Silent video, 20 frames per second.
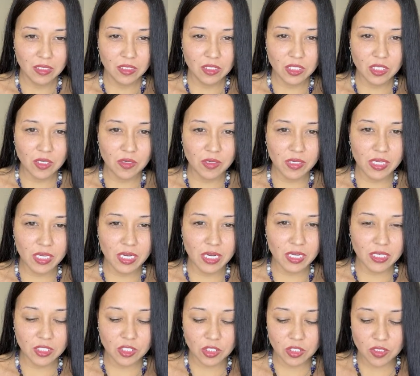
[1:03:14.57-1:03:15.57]
Joey
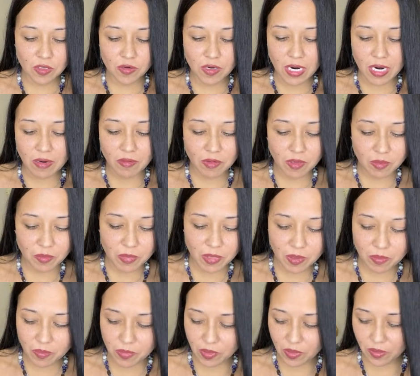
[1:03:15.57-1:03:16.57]
Castro, I
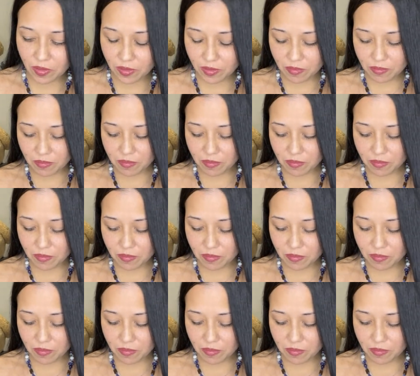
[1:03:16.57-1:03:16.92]
remember